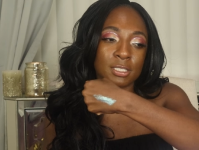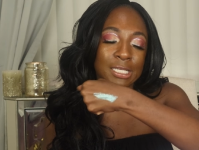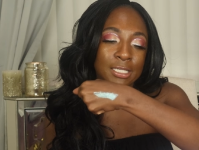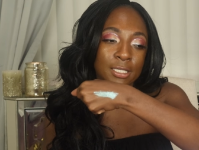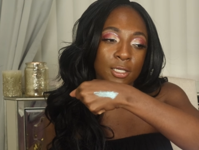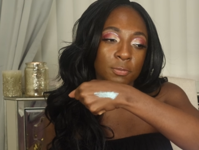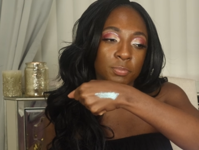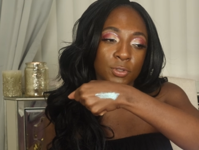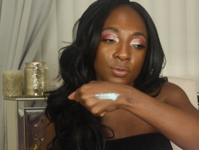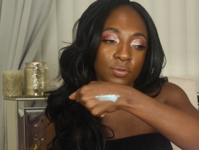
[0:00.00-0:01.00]
Is that not
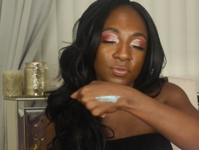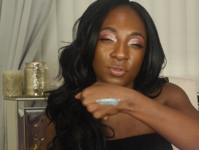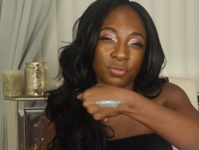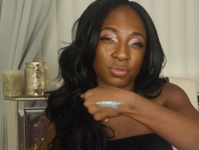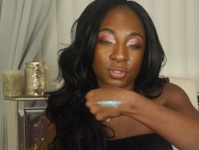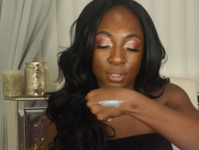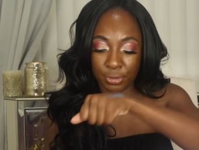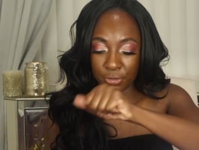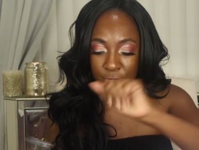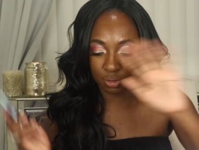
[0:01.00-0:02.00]
beautiful for
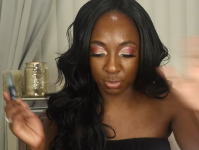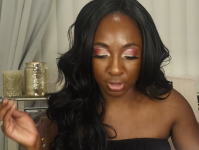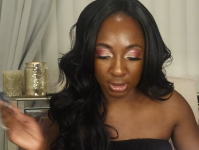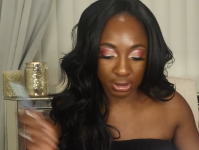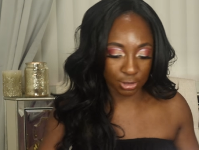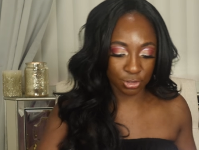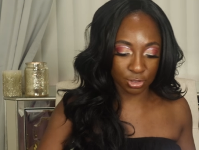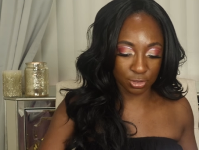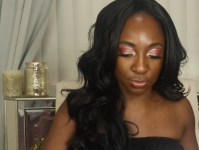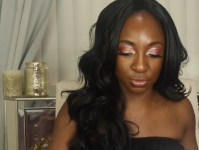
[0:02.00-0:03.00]
summer and spring? It's
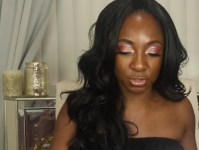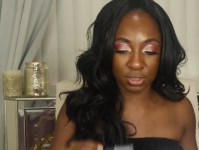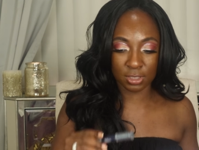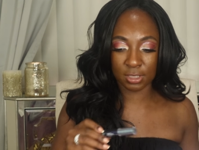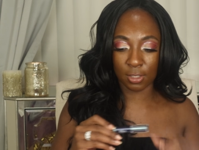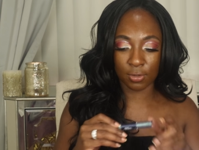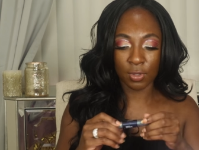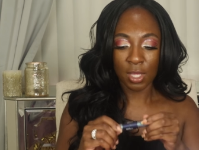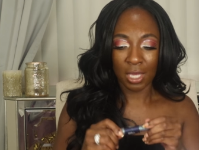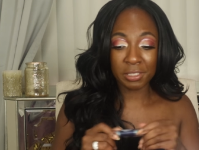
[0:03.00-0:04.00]
just gorgeous.
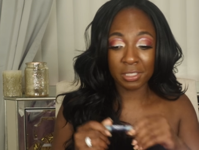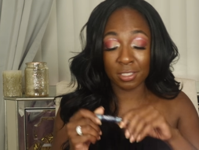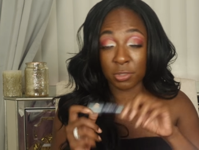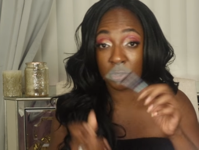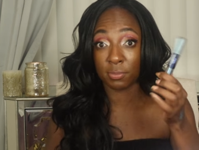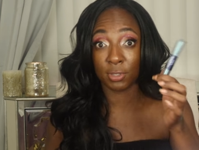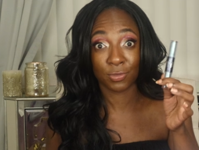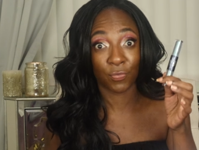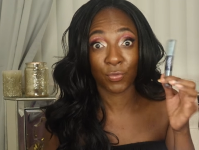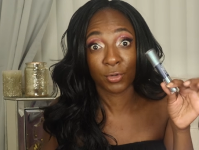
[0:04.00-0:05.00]
So I think this was the
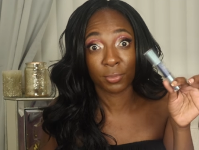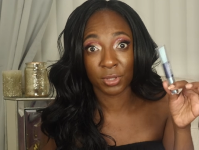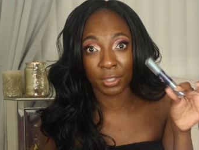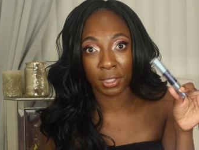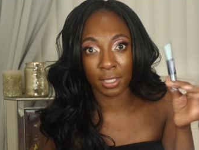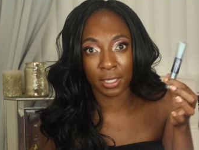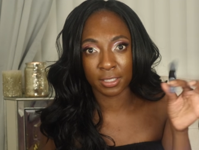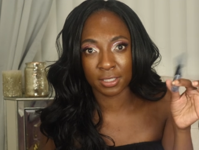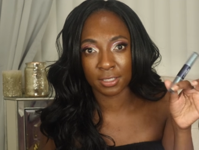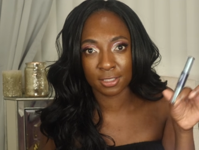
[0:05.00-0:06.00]
most affordable thing I got.
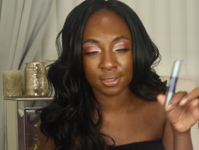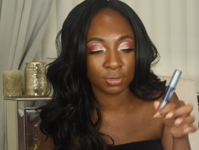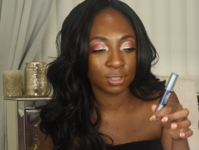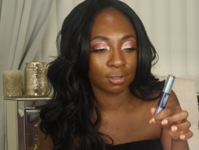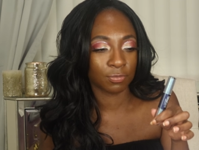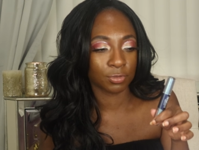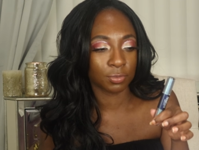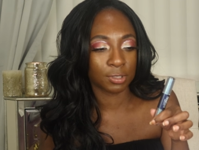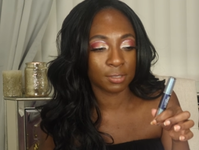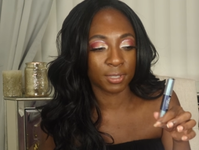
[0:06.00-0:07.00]
I think these retail for
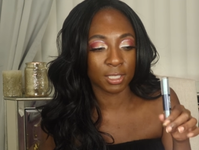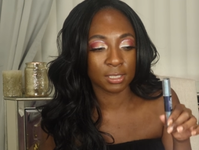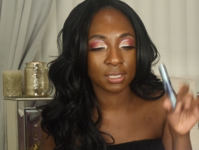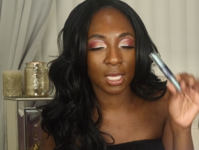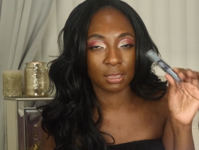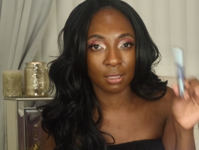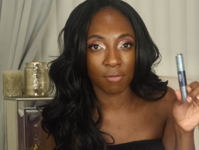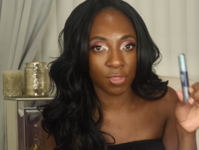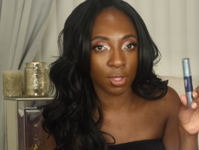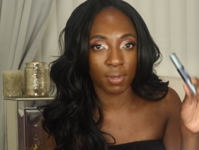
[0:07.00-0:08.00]
20 bucks. I
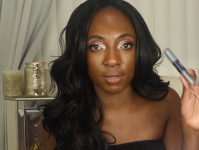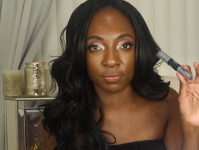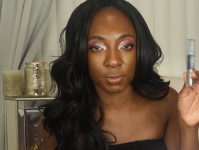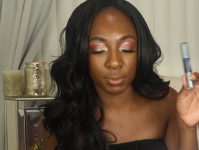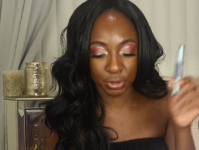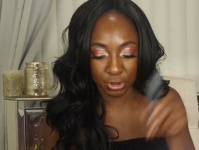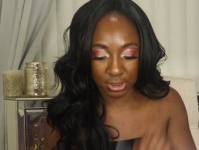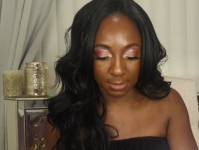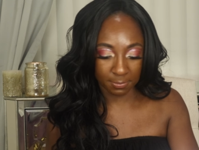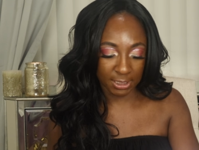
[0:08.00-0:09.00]
love them. I've
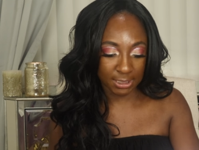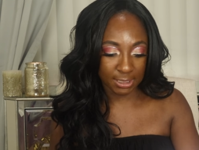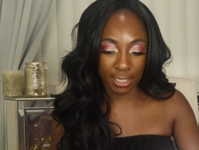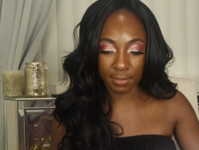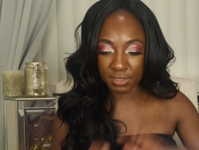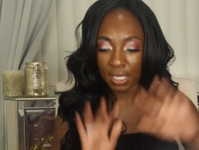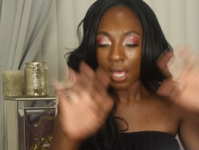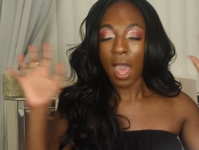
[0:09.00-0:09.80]
repurchased them many times.